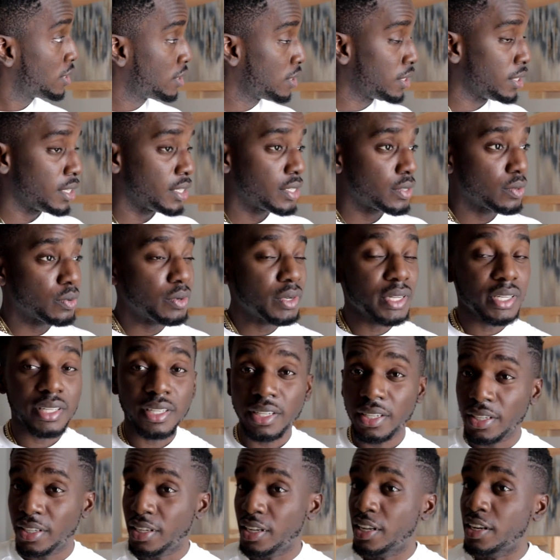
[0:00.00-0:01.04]
This one
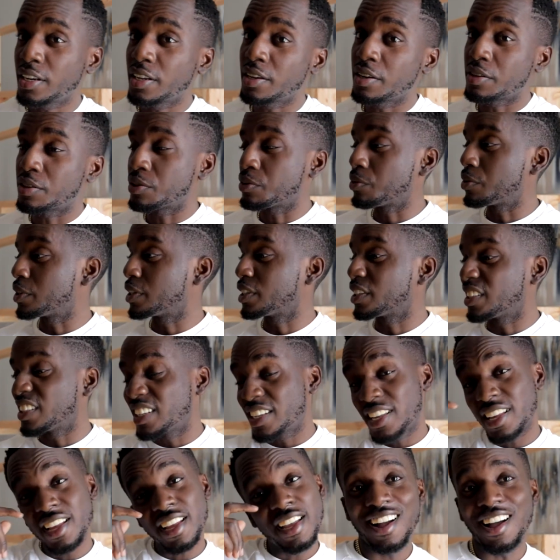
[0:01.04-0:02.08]
and the other one.
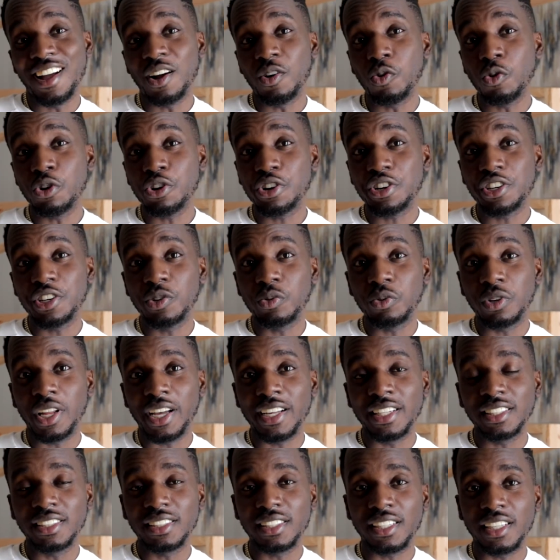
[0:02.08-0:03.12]
I ordered new
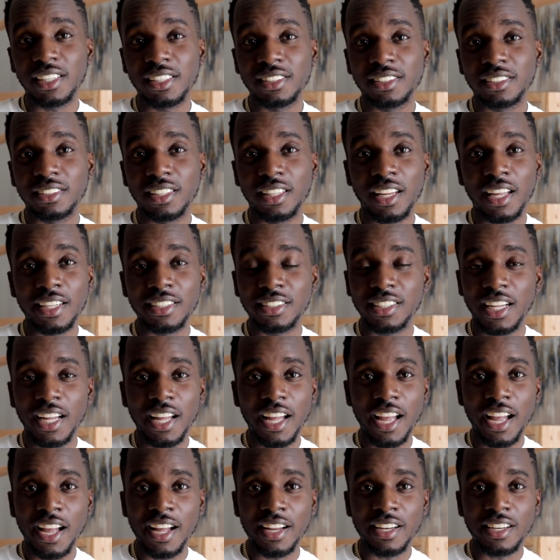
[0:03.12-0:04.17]
lights because the lights I
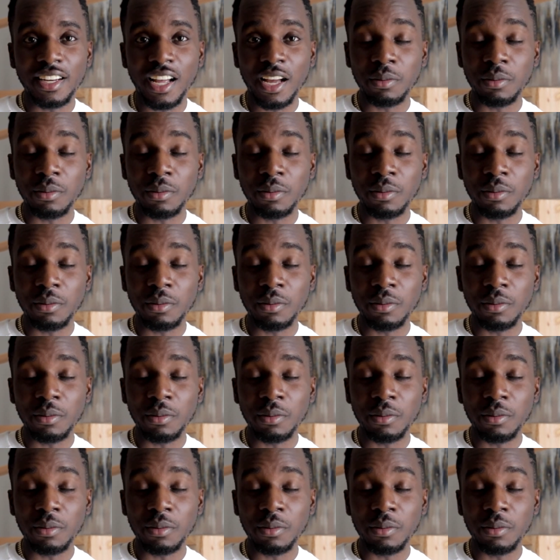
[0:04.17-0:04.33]
had,